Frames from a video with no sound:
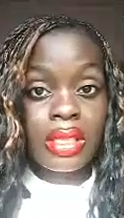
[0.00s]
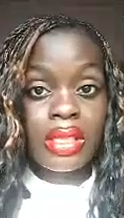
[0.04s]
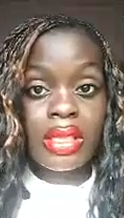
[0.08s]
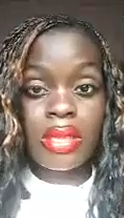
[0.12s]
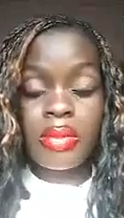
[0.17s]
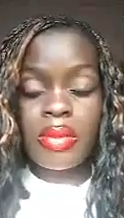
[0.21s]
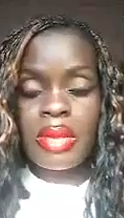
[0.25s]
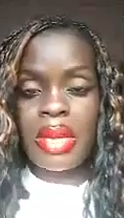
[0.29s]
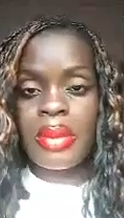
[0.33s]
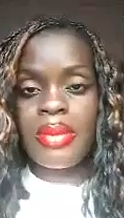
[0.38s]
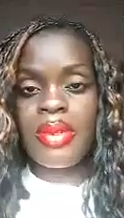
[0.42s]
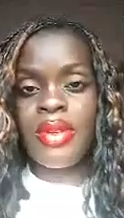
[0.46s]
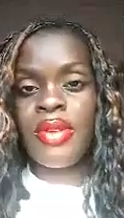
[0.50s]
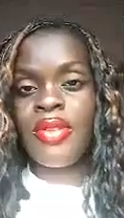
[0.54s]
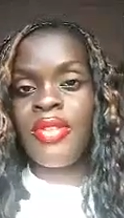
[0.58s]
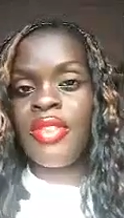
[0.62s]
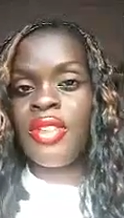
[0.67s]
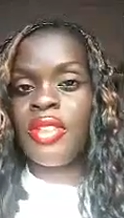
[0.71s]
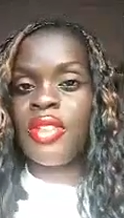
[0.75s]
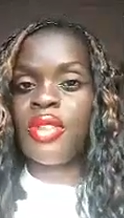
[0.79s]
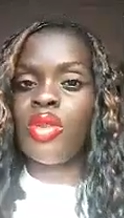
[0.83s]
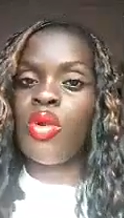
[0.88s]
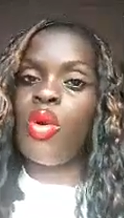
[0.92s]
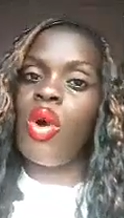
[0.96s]
sometimes you
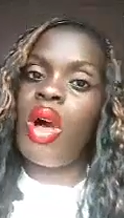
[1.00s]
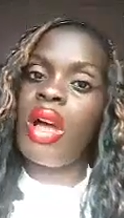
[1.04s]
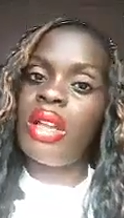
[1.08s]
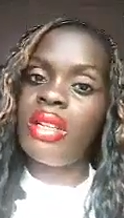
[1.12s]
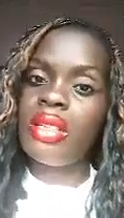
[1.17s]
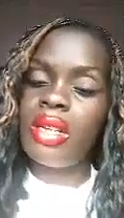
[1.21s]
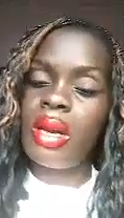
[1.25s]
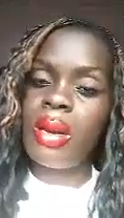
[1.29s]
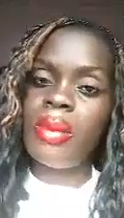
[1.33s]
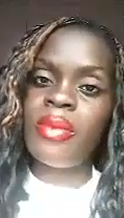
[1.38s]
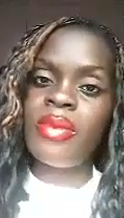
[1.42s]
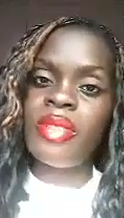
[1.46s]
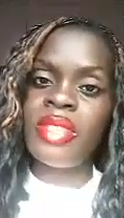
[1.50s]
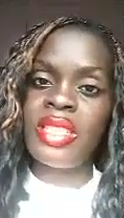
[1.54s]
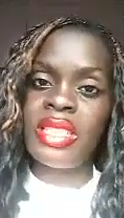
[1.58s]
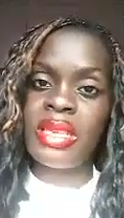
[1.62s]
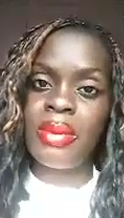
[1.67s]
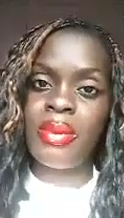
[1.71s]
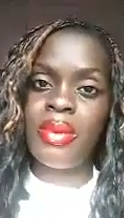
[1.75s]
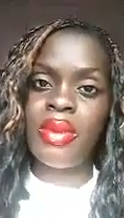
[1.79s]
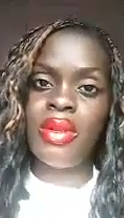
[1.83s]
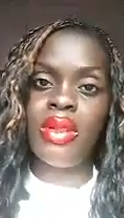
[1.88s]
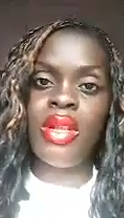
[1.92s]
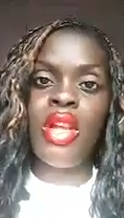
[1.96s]
feel so
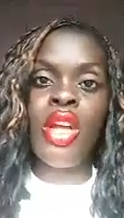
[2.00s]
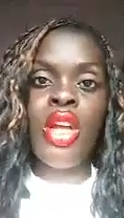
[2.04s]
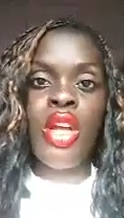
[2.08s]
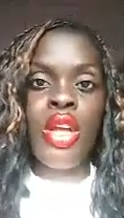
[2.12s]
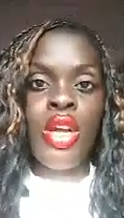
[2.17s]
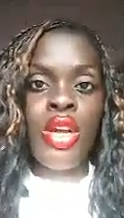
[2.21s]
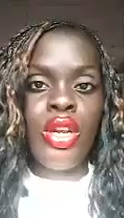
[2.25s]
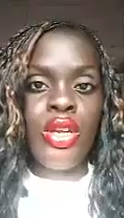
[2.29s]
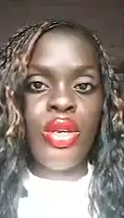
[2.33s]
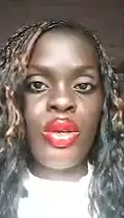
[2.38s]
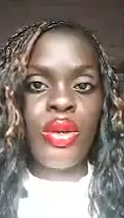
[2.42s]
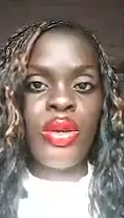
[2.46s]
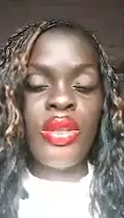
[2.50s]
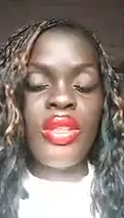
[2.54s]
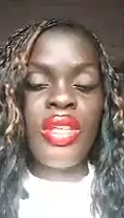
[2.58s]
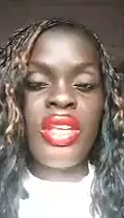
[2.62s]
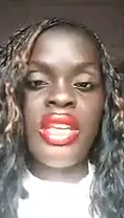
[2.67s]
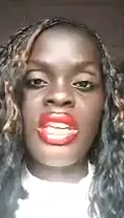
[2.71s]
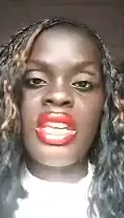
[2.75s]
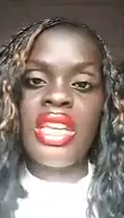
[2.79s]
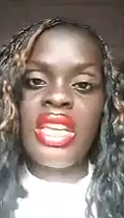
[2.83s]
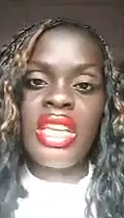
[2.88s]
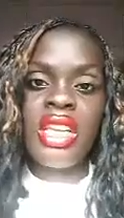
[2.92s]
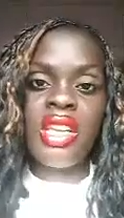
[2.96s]
uncomfortable you're
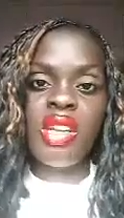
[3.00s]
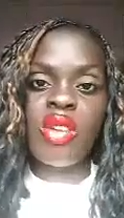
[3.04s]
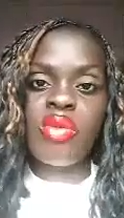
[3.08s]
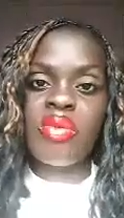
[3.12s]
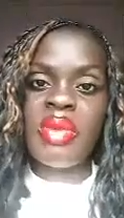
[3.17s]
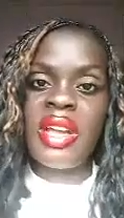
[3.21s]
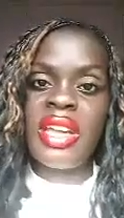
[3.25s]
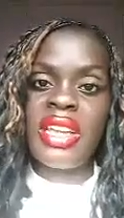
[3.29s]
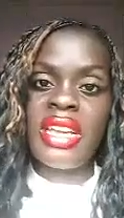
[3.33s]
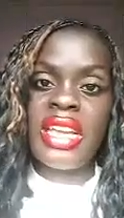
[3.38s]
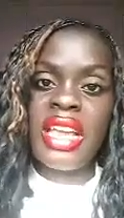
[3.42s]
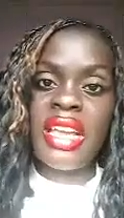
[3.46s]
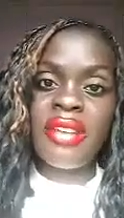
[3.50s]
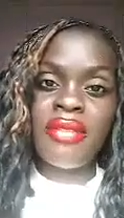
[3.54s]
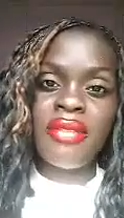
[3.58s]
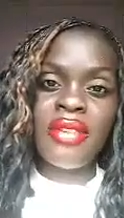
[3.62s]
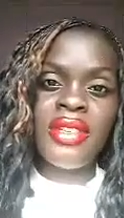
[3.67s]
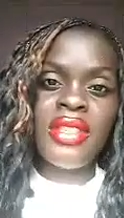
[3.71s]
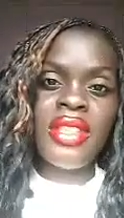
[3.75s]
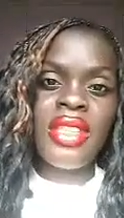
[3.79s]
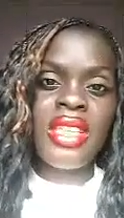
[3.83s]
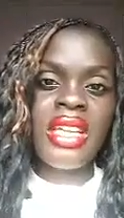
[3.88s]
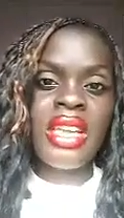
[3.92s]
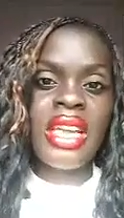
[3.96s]
thinking in your mind
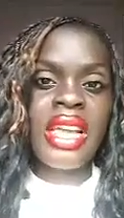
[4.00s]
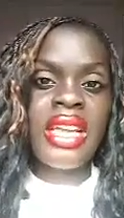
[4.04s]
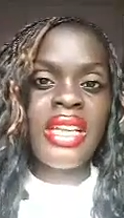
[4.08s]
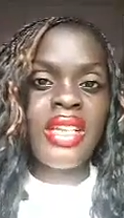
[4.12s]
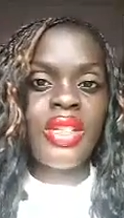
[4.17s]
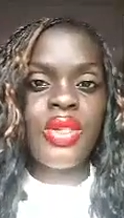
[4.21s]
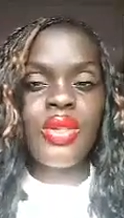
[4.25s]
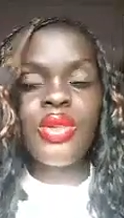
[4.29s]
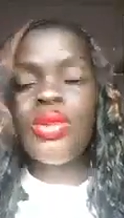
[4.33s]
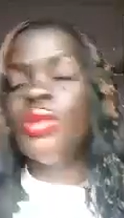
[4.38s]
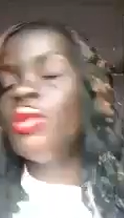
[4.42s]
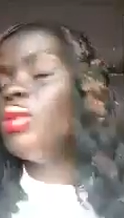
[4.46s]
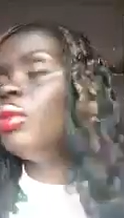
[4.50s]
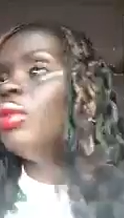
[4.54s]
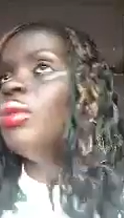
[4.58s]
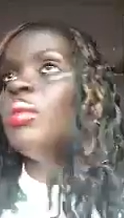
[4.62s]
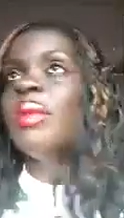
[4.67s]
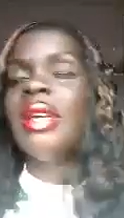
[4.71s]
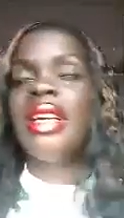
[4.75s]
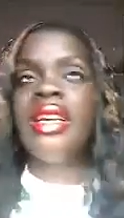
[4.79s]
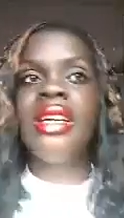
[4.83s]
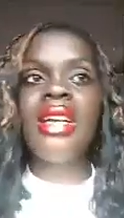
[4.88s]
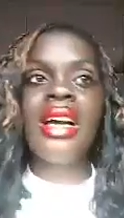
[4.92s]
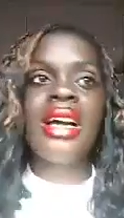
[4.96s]
everything i do oh
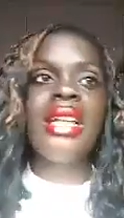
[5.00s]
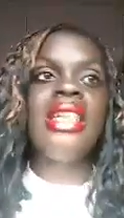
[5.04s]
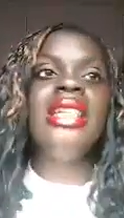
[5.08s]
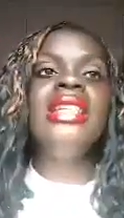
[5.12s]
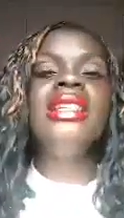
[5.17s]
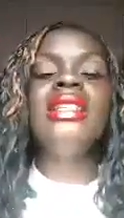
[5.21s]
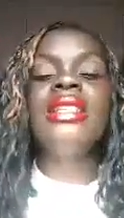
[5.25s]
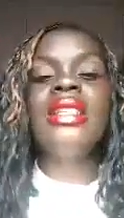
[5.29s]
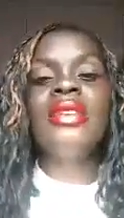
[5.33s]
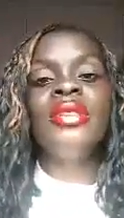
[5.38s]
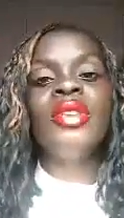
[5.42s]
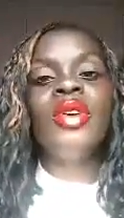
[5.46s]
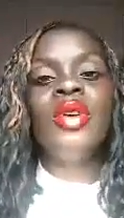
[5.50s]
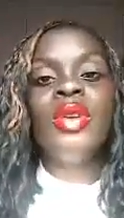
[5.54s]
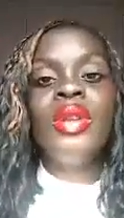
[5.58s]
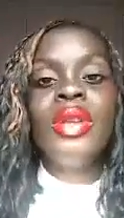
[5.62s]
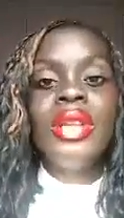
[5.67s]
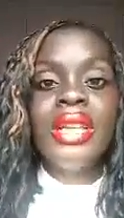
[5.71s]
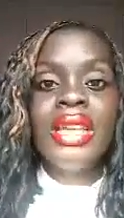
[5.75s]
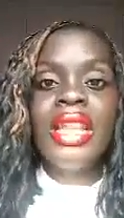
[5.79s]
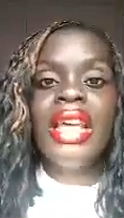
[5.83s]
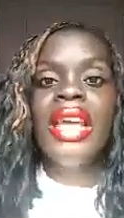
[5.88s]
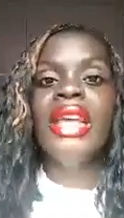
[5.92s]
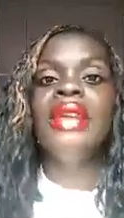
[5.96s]
my god he's never
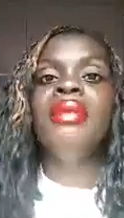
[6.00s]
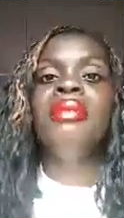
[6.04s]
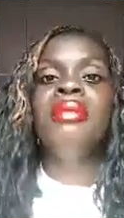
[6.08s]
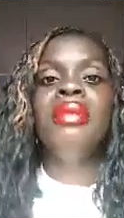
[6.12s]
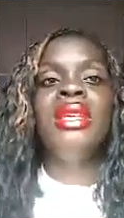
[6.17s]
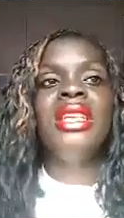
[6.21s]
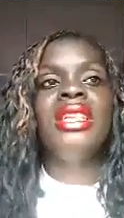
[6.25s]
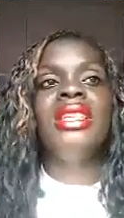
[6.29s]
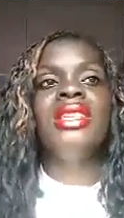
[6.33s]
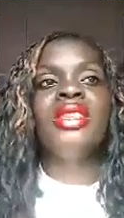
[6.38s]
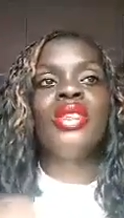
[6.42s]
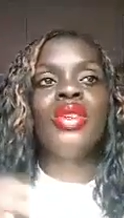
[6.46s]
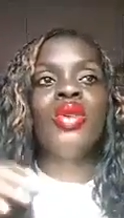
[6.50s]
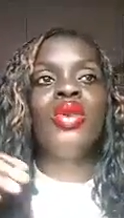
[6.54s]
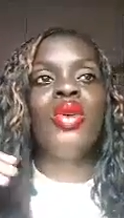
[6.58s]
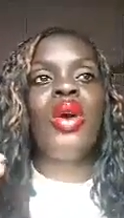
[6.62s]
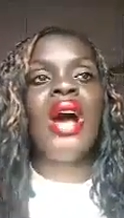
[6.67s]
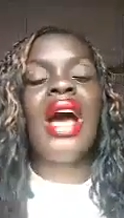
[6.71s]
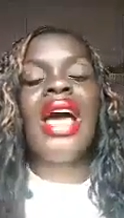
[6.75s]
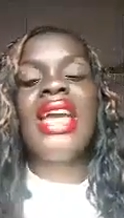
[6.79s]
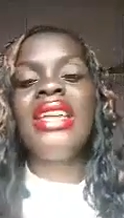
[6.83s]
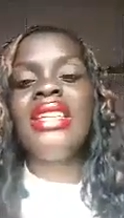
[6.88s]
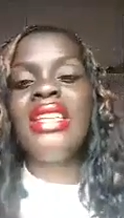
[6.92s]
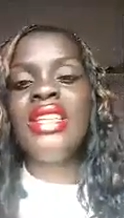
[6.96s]
gonna like me
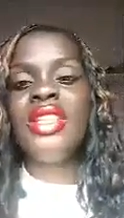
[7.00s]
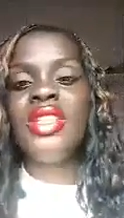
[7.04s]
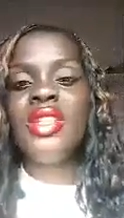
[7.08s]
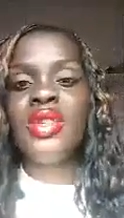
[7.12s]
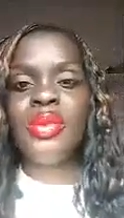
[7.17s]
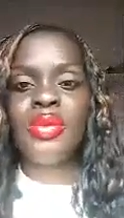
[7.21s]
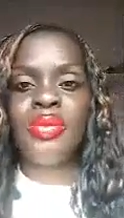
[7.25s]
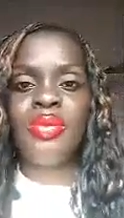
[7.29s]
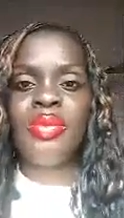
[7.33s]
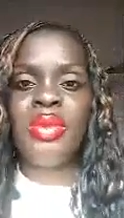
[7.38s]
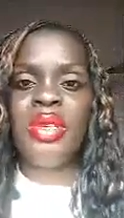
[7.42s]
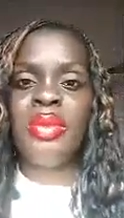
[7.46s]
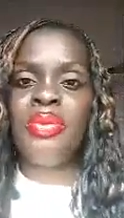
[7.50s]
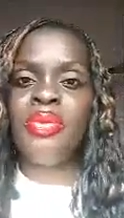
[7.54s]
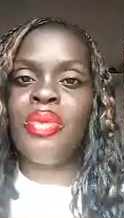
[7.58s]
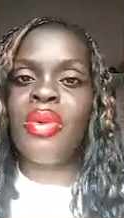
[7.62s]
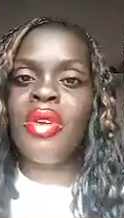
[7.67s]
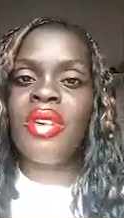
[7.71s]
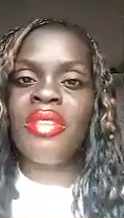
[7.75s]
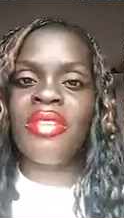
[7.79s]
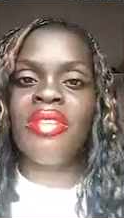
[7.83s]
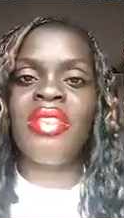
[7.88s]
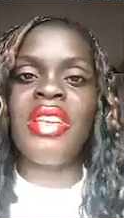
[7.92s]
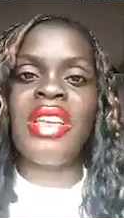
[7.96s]
so i need to be
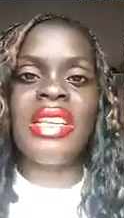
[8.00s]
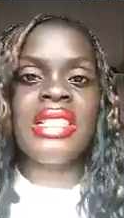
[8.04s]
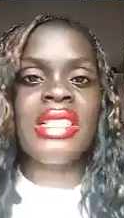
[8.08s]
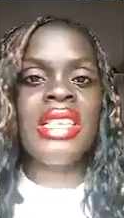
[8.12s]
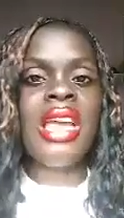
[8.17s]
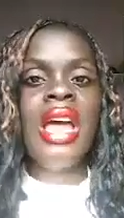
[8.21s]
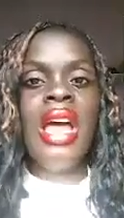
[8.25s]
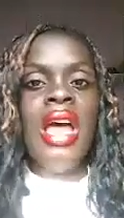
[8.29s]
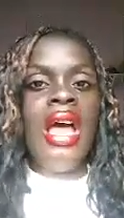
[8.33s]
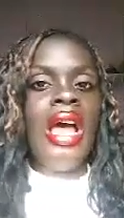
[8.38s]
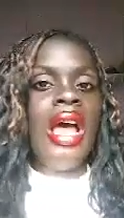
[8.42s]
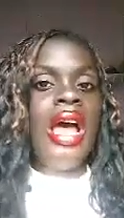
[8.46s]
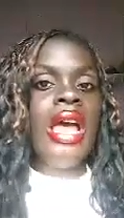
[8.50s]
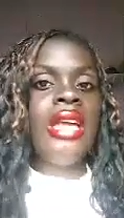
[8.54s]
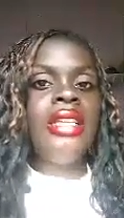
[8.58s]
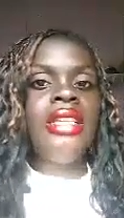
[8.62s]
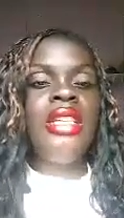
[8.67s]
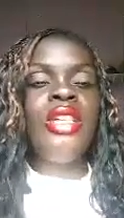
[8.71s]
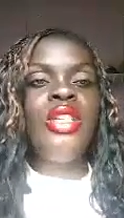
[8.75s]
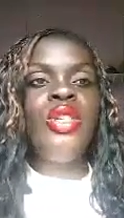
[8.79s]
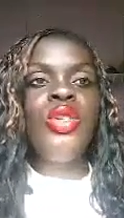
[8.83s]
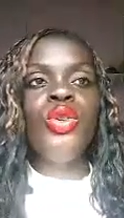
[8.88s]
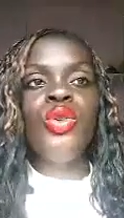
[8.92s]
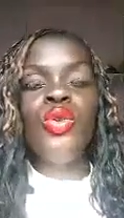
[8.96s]
perfect i
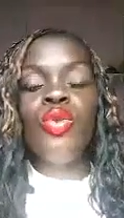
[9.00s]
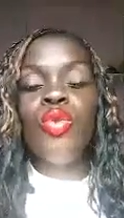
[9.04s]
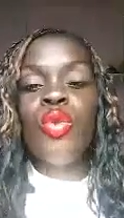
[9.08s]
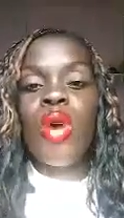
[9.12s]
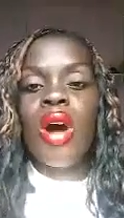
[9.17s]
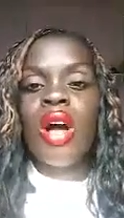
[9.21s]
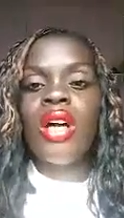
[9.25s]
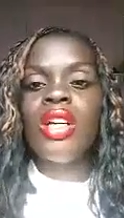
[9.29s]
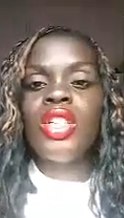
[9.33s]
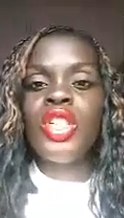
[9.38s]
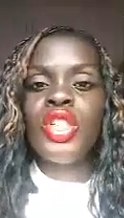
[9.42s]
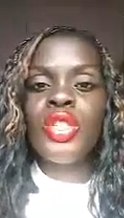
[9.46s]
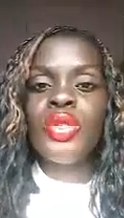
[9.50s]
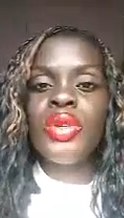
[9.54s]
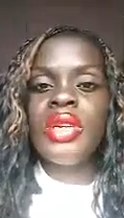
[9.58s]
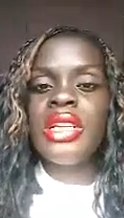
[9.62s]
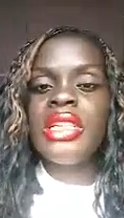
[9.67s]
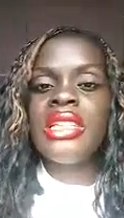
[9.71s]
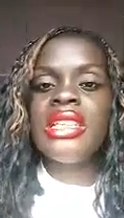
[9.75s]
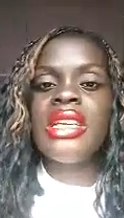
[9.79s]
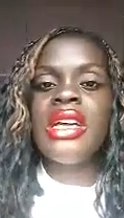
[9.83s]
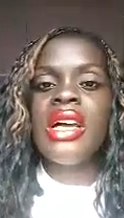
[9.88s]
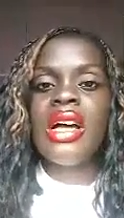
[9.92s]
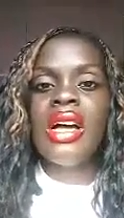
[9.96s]
need to walk
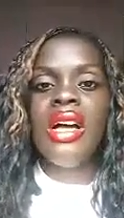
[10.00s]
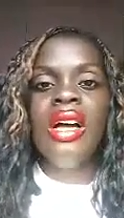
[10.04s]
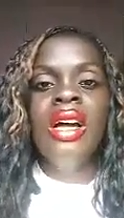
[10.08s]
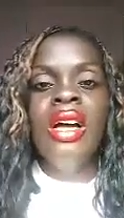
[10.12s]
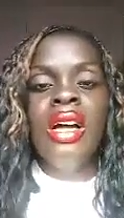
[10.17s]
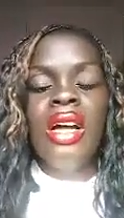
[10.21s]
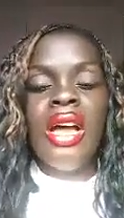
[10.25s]
straighter